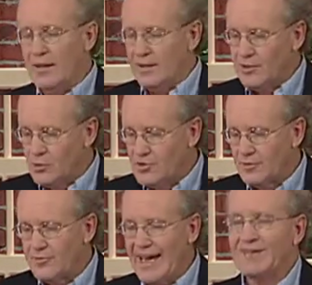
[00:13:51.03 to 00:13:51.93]
use of
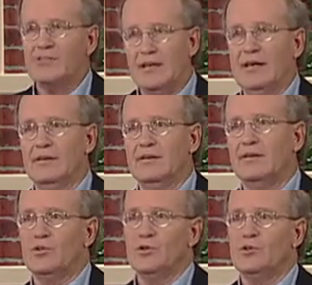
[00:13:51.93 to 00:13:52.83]
a vaccine. In
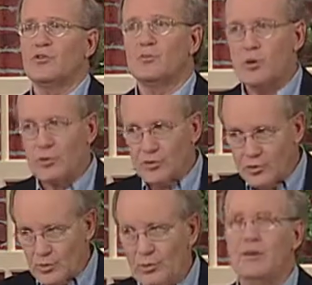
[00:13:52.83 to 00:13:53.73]
other words, you're exposed
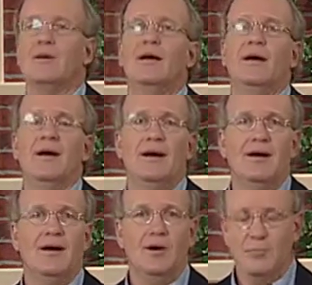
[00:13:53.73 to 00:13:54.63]
to
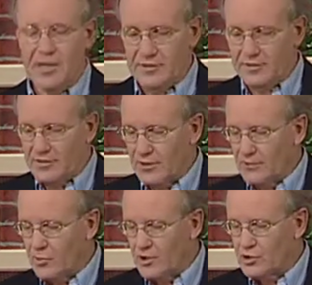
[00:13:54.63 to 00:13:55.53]
a bit
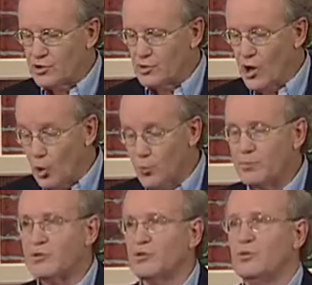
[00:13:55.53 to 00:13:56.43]
of what you
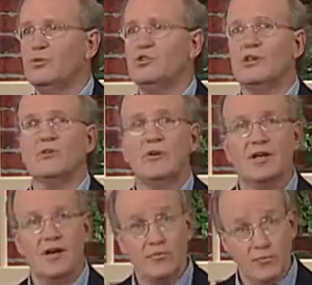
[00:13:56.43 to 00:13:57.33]
hope to
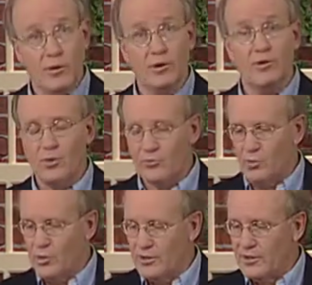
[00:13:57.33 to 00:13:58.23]
generally avoid, or
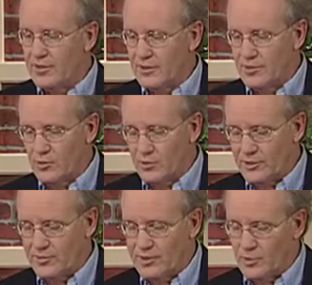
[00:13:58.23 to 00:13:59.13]
avoid the real
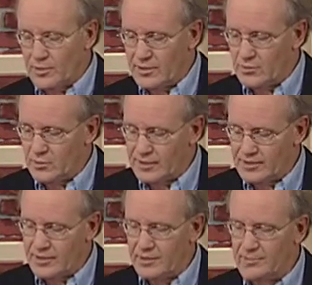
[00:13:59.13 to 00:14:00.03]
thing when it
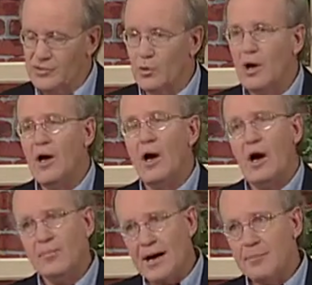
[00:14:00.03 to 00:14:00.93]
comes. So
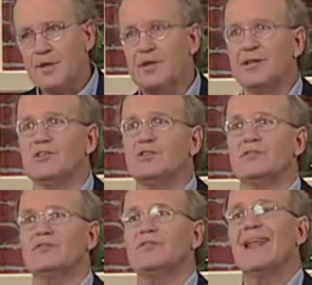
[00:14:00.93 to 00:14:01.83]
a
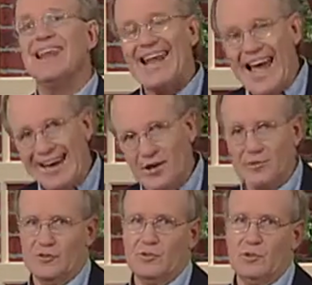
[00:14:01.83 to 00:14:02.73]
population's lack of
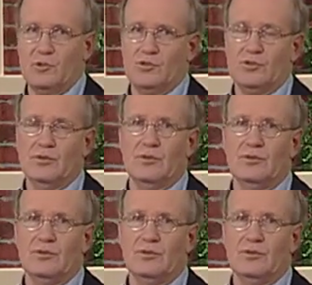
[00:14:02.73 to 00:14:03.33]
exposure,